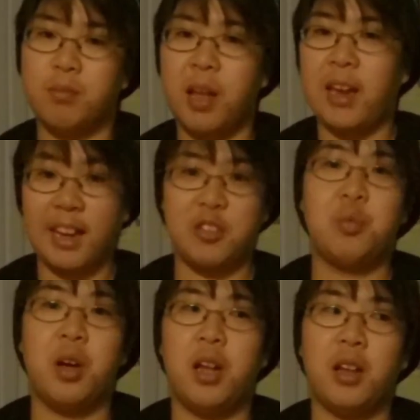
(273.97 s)
And that's
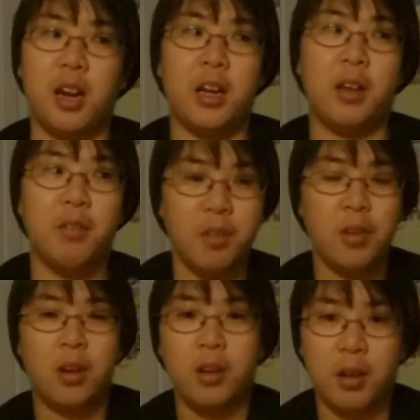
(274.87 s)
what a lot of,
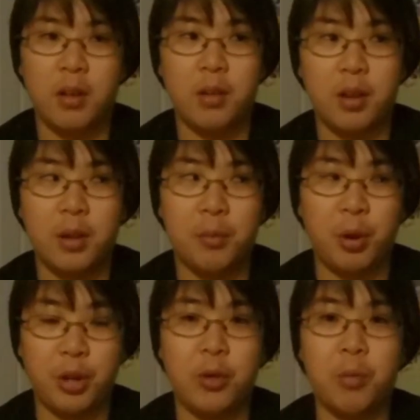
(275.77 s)

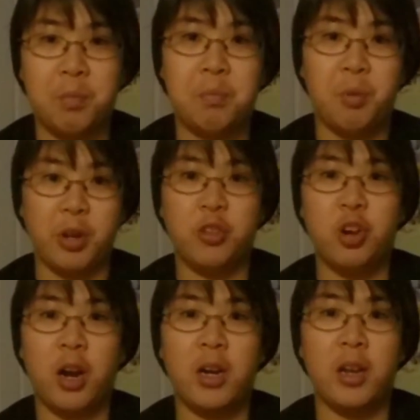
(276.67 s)
when you
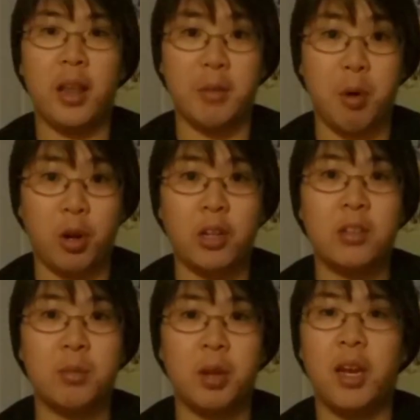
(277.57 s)
try to market
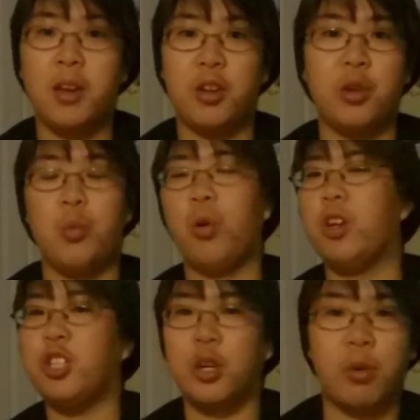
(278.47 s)
something, you
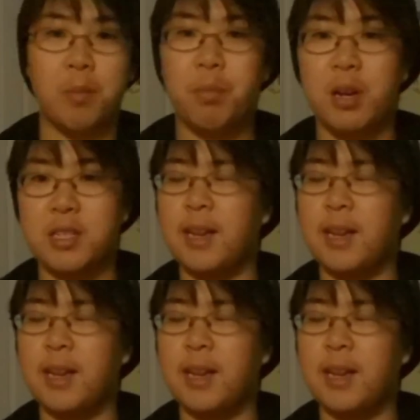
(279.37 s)
want to generate buzz.